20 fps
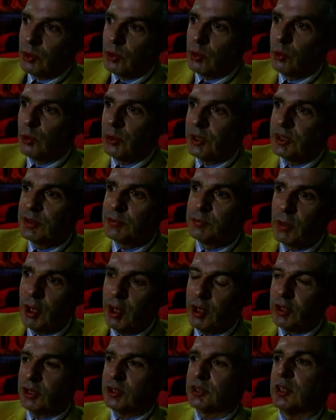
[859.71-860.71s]
all this
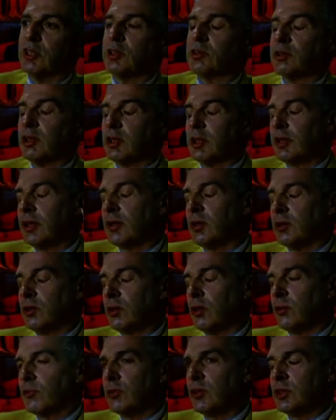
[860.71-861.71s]
marketing, really,
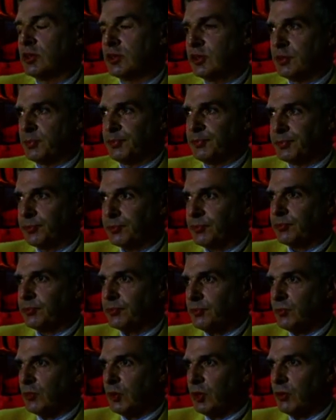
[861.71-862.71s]
of this
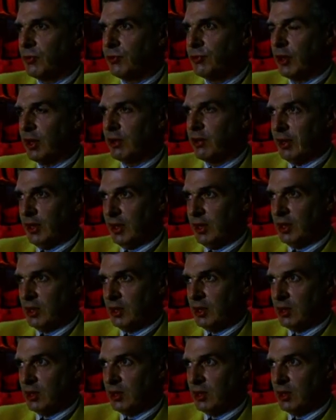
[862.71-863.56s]
very